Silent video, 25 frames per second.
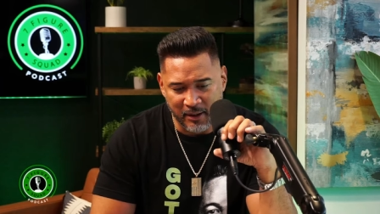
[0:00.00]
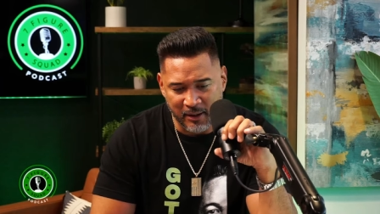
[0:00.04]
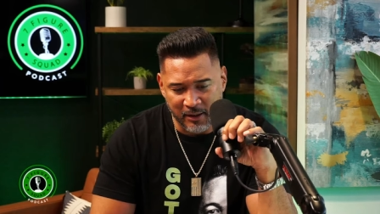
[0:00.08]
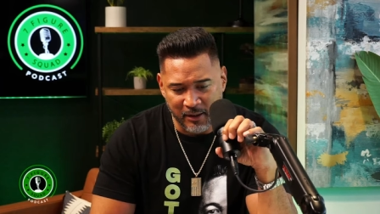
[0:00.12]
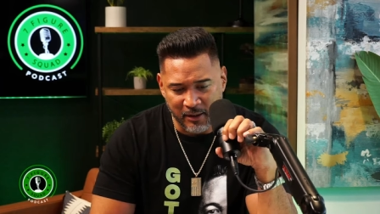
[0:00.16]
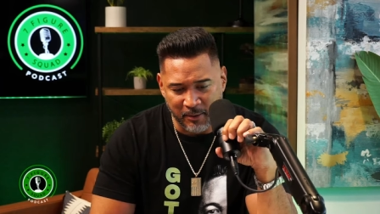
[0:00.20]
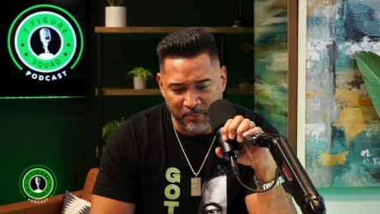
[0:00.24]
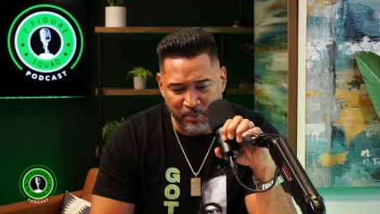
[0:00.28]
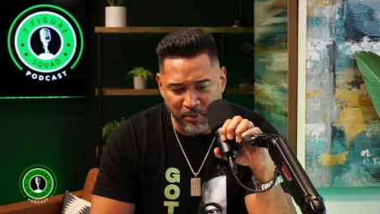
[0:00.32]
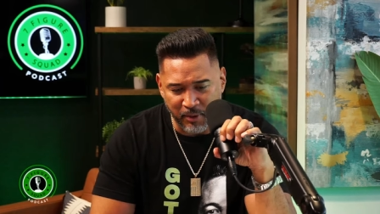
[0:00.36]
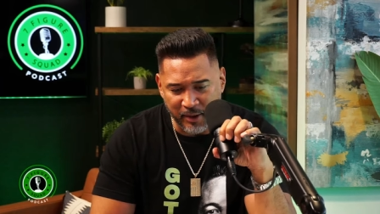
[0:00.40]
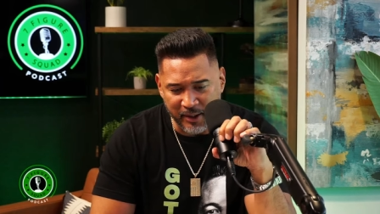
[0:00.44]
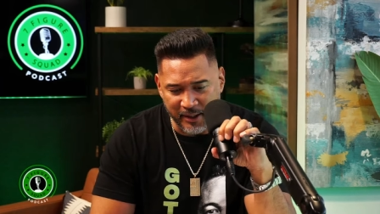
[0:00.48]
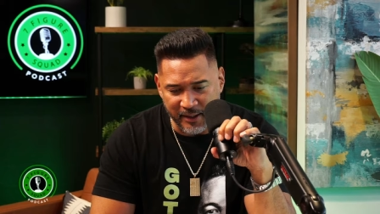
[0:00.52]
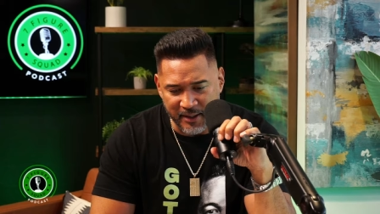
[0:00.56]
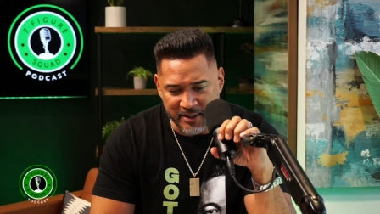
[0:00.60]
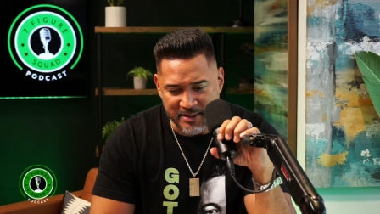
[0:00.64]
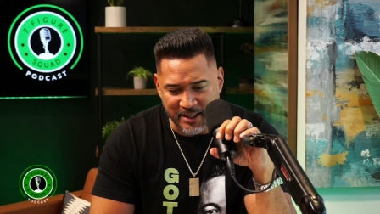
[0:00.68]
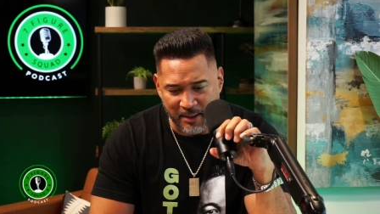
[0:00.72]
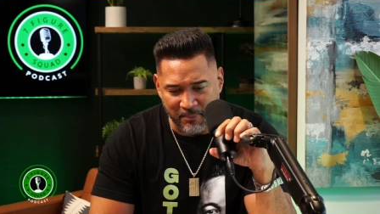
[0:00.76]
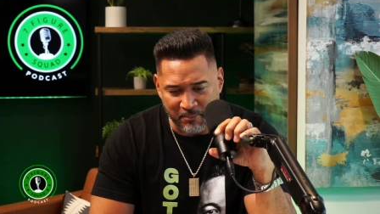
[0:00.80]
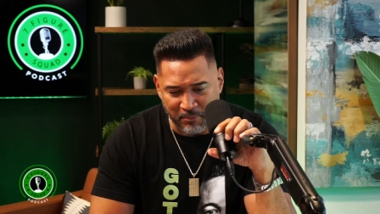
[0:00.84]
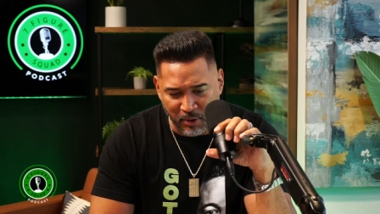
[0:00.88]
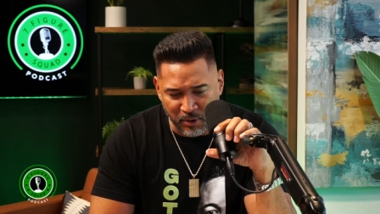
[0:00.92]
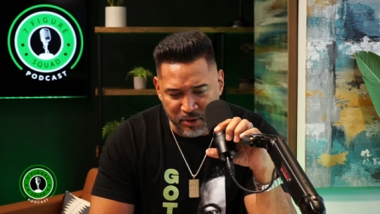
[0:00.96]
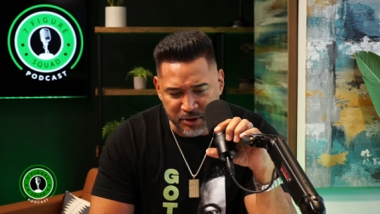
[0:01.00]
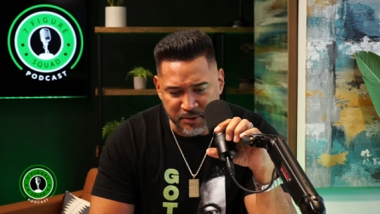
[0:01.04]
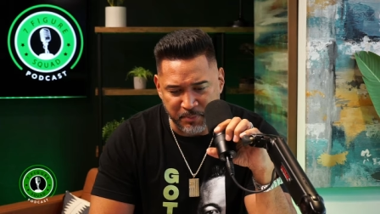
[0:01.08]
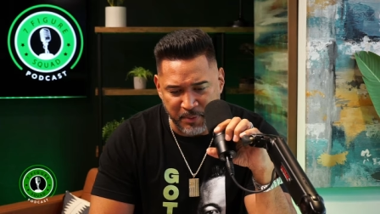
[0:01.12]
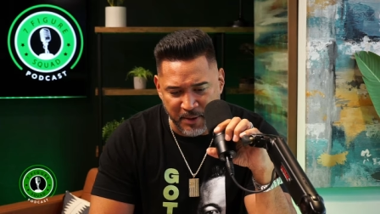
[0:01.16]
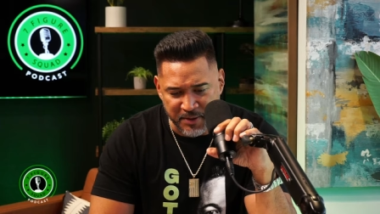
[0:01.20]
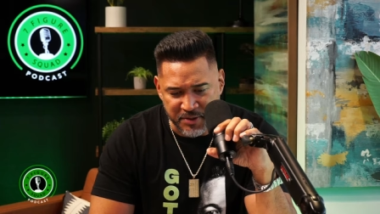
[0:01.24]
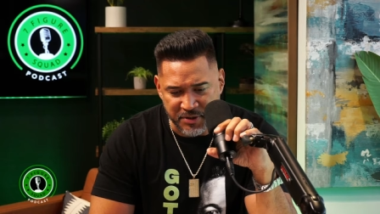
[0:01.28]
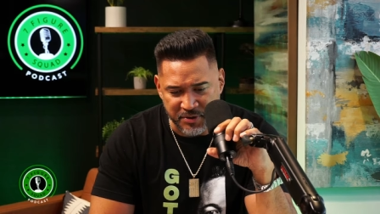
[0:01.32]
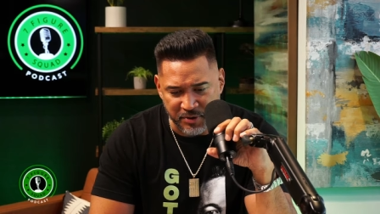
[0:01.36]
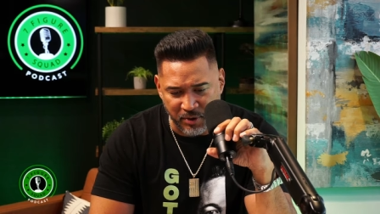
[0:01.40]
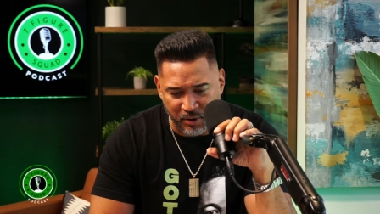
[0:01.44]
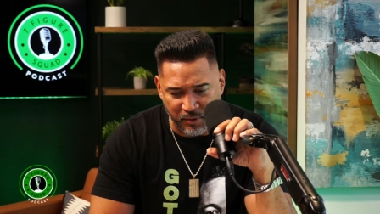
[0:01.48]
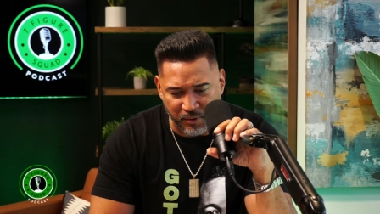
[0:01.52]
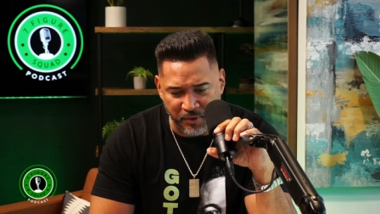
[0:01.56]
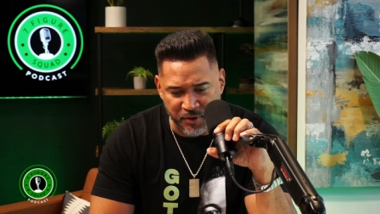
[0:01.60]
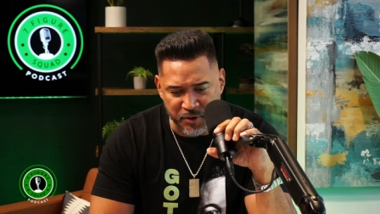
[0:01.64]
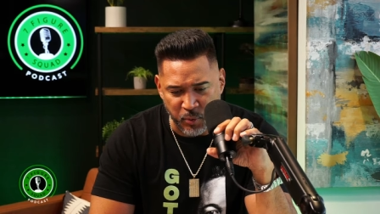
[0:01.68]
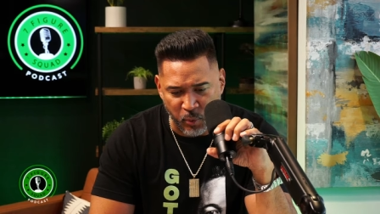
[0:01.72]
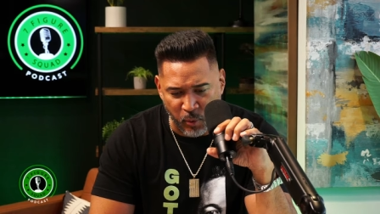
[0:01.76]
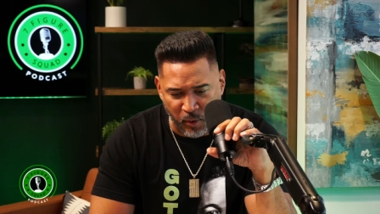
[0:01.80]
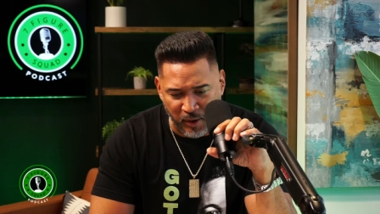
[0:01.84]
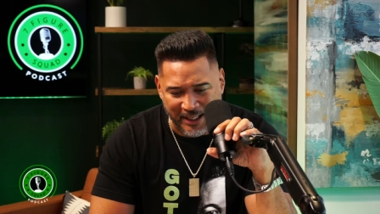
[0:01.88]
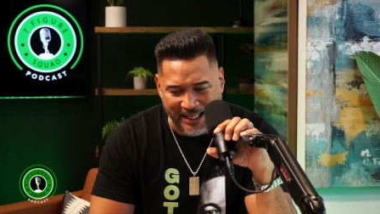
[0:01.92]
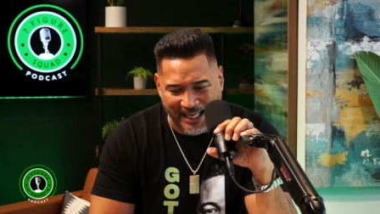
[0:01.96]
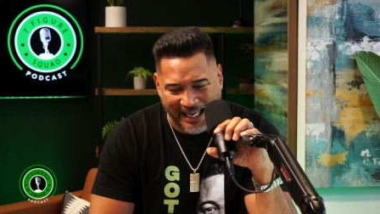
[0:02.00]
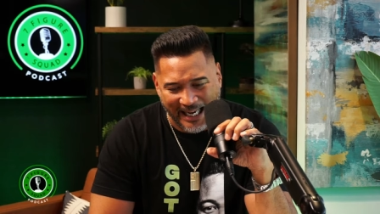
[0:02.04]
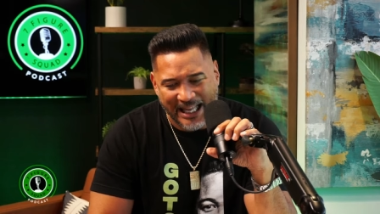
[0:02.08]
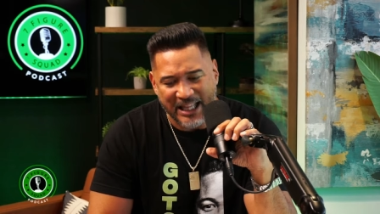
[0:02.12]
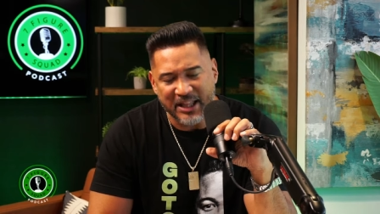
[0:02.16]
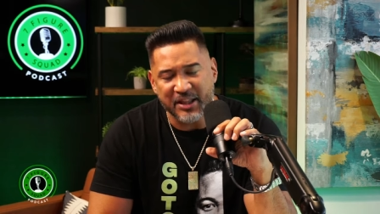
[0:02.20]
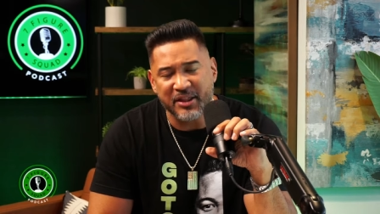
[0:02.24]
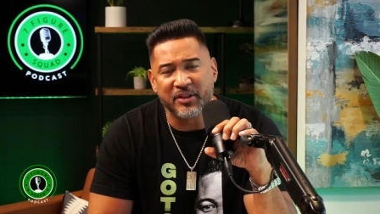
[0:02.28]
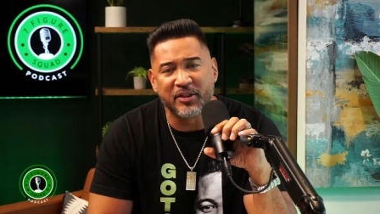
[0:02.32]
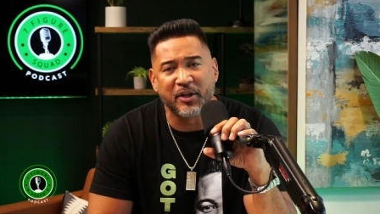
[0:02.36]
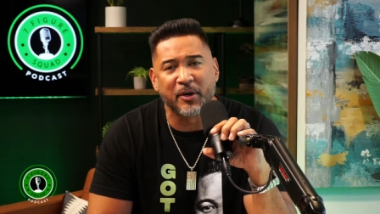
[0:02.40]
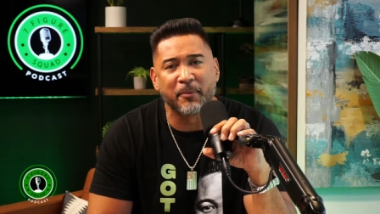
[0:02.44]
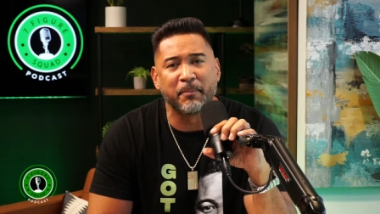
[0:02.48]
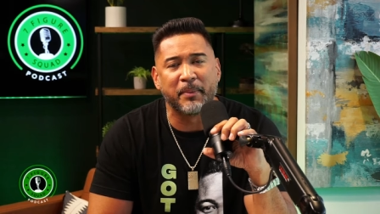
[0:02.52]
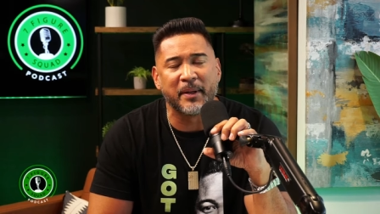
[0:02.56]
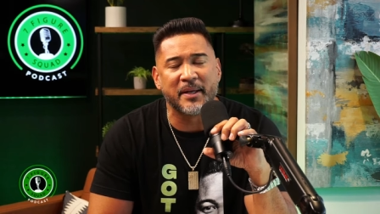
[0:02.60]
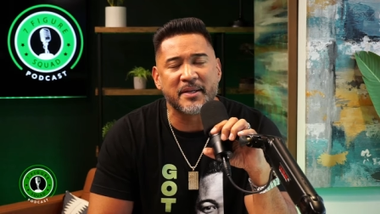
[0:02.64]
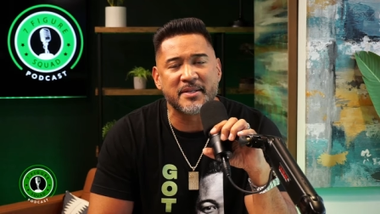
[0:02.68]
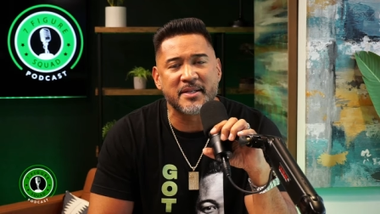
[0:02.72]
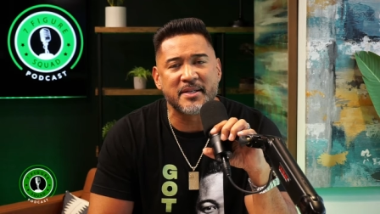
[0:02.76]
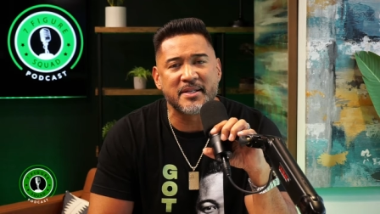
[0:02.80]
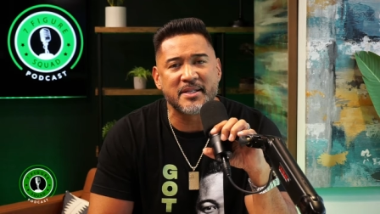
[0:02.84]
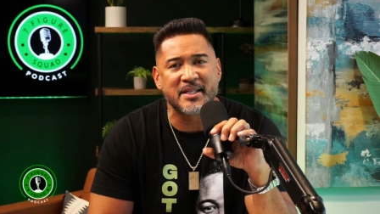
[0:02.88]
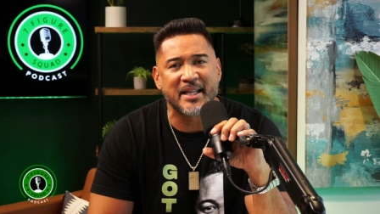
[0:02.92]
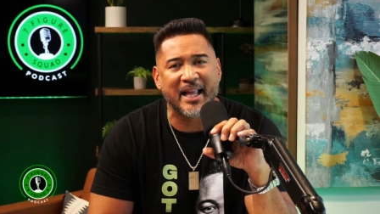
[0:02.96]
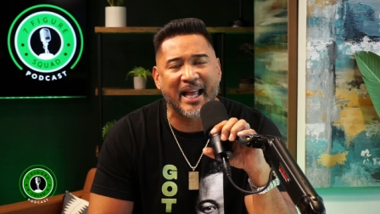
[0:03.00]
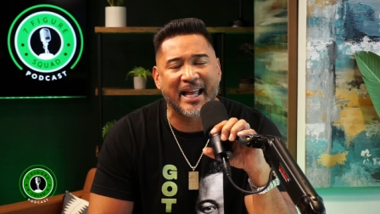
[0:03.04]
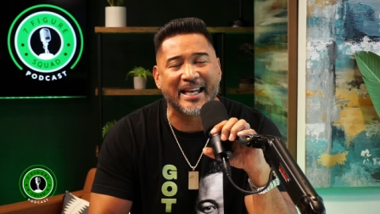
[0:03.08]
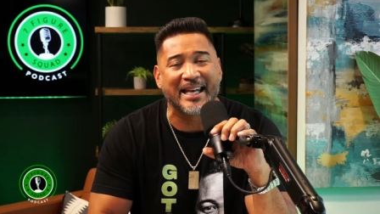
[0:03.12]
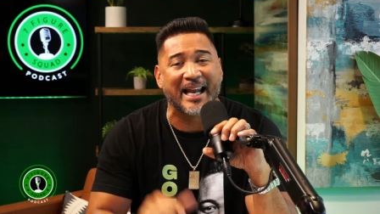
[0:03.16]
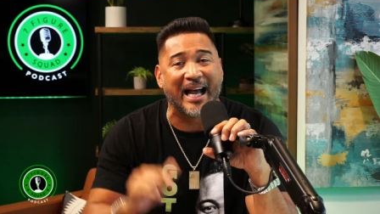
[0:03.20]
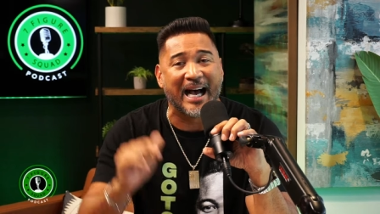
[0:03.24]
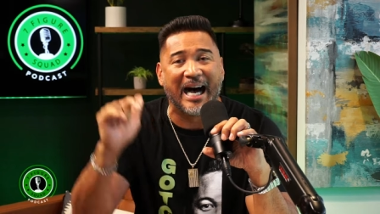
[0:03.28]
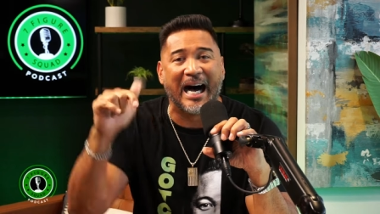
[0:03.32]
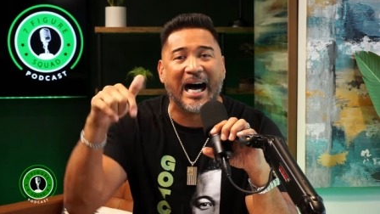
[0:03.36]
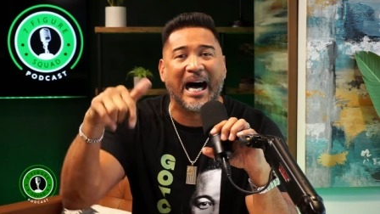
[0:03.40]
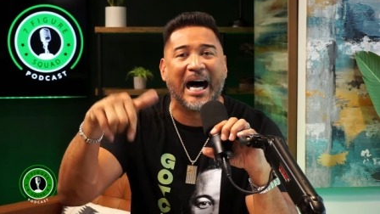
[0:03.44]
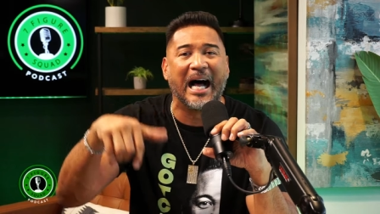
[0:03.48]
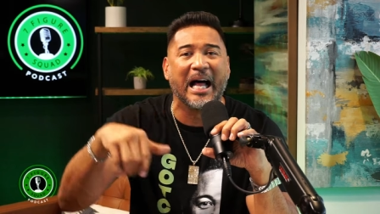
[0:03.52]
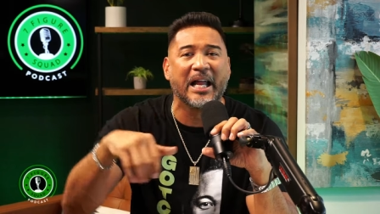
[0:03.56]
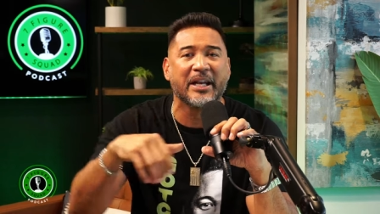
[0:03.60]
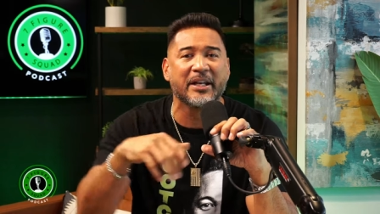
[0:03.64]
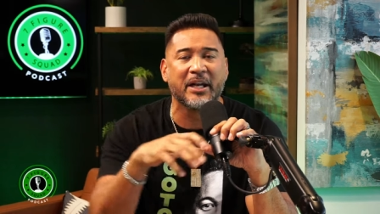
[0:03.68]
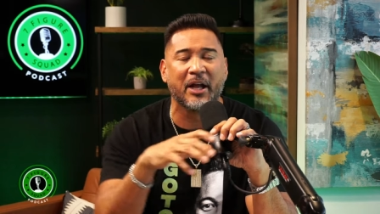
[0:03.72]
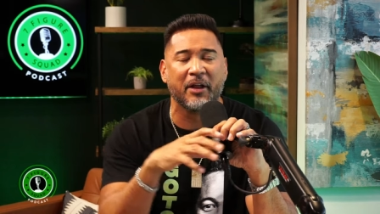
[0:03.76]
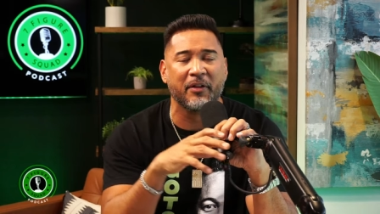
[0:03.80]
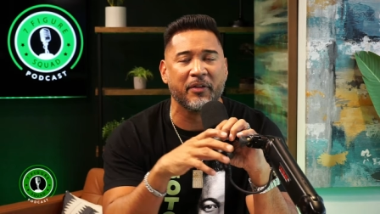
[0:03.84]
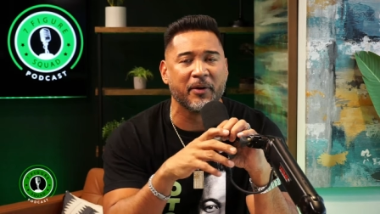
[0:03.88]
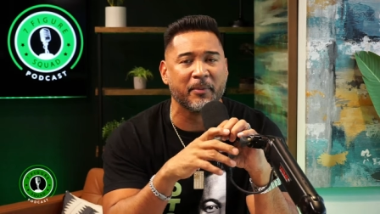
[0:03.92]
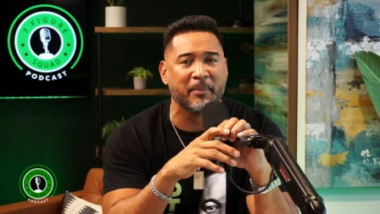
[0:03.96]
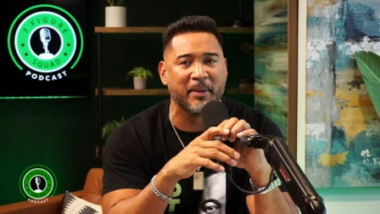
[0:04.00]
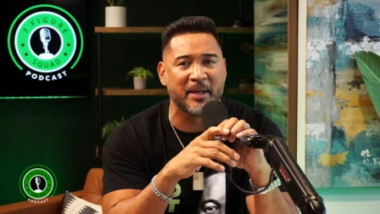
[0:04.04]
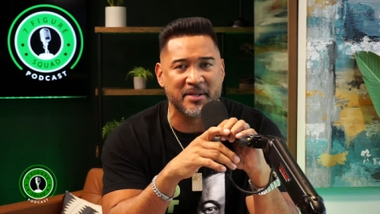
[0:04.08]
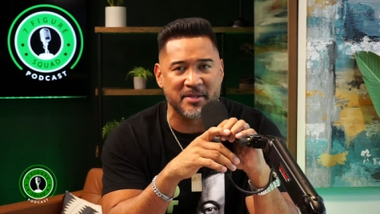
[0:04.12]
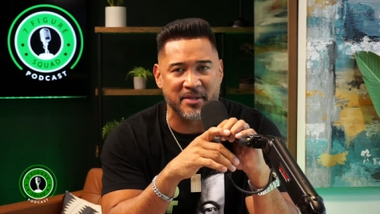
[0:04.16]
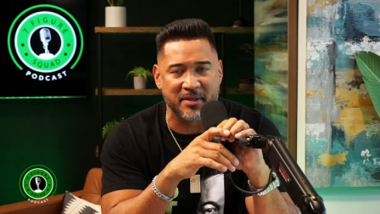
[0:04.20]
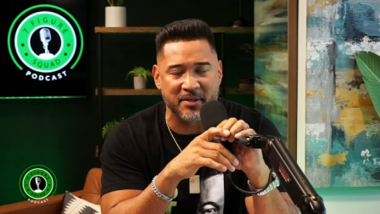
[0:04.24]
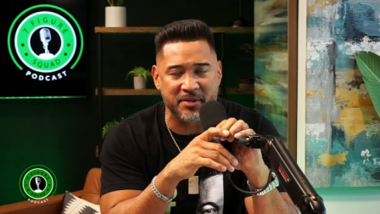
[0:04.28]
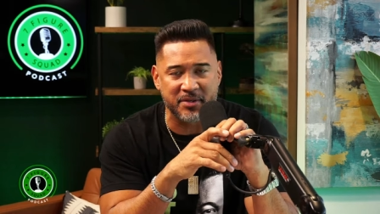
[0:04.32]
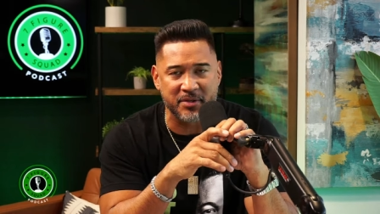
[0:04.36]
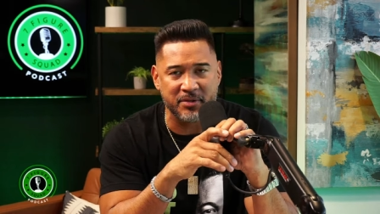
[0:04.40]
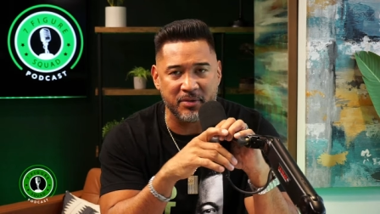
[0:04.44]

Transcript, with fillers: The point is that most business owners work in their business than on their business.